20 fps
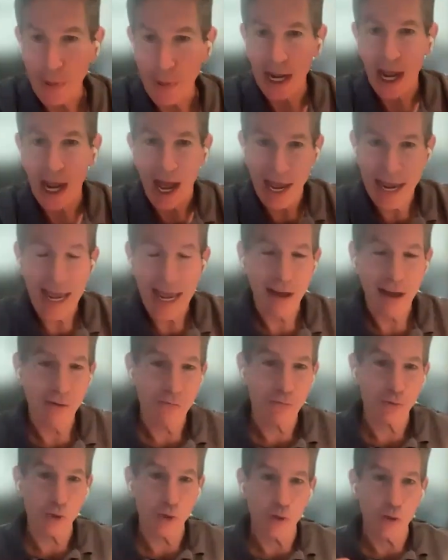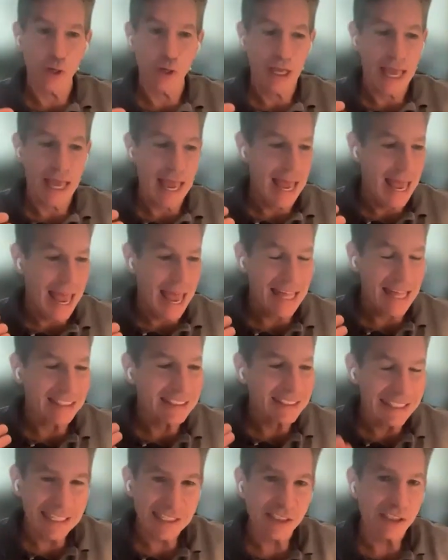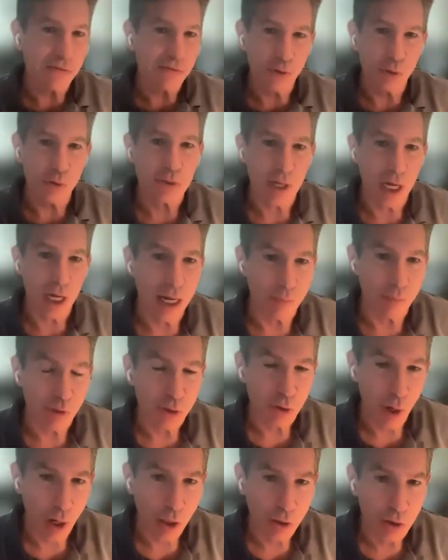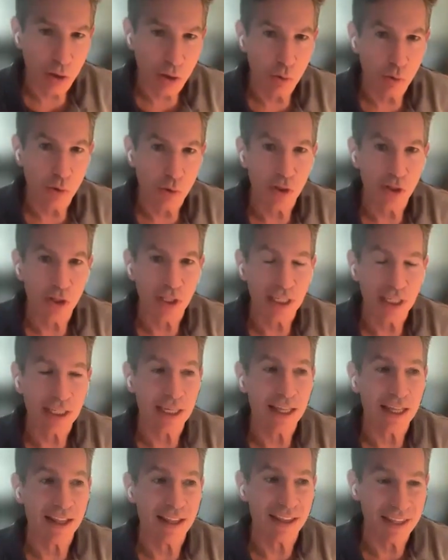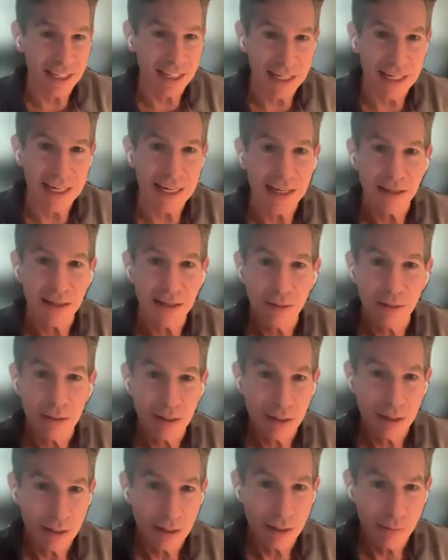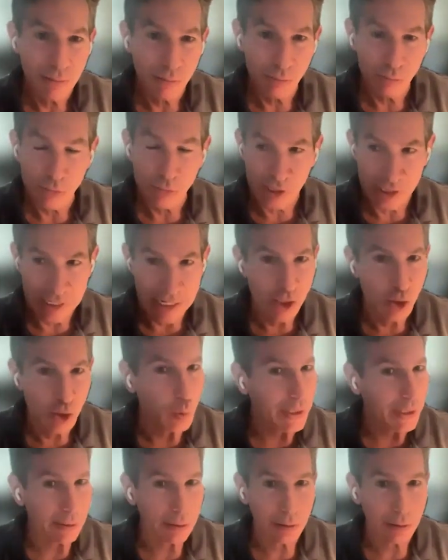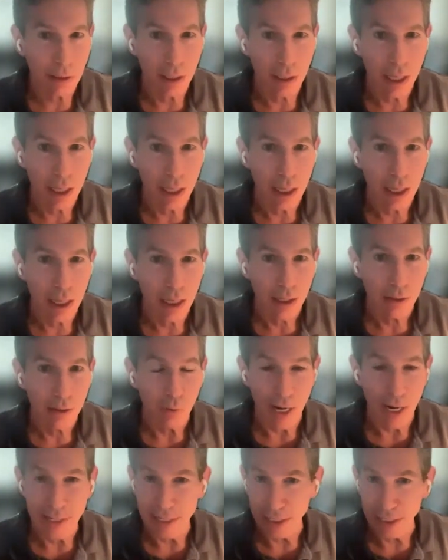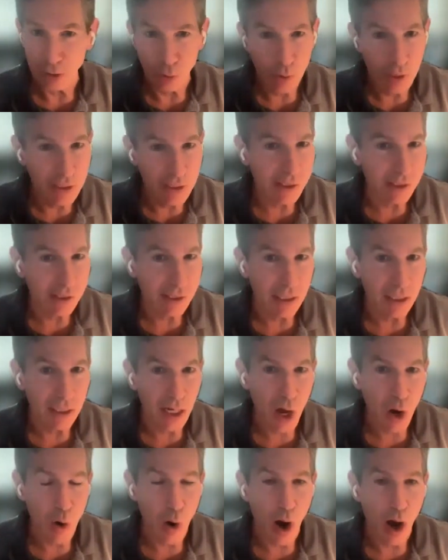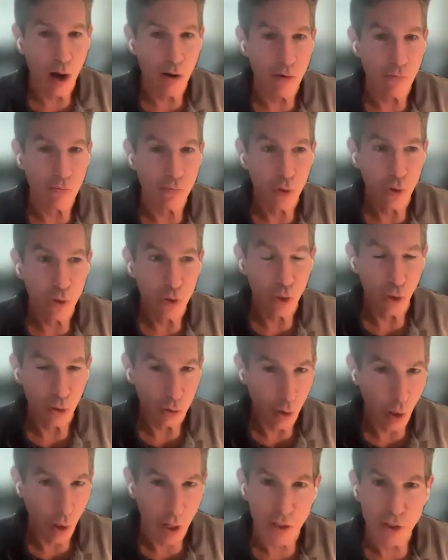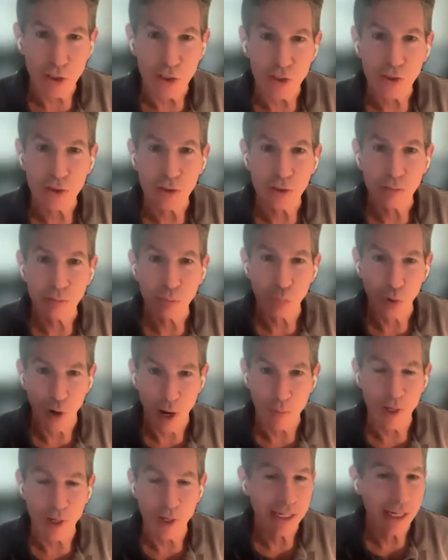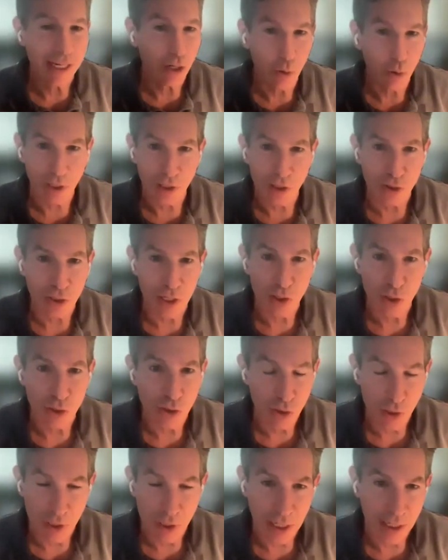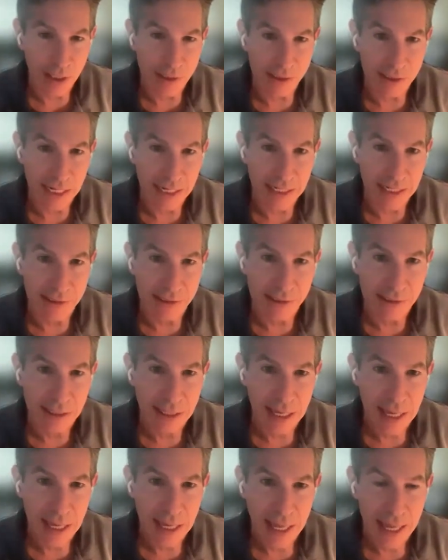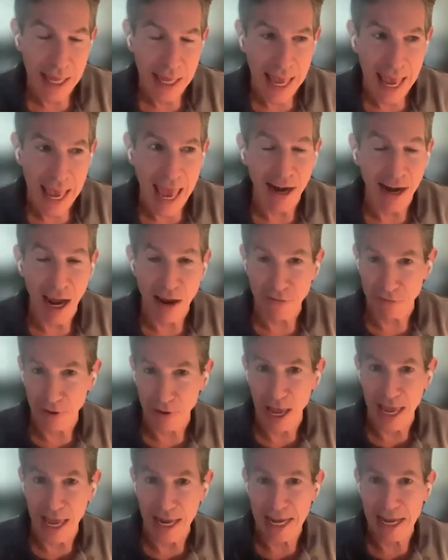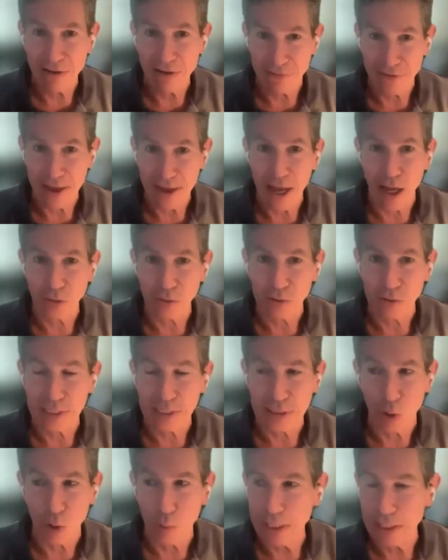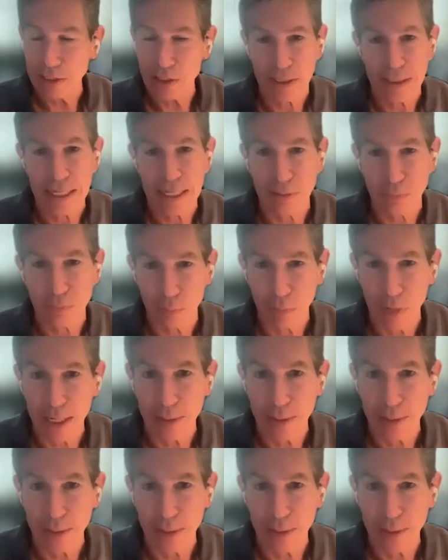But I have at least a few times talked to the C-suite, right, including the CEO of the largest primary care organizations in the United States, and I have found that going into that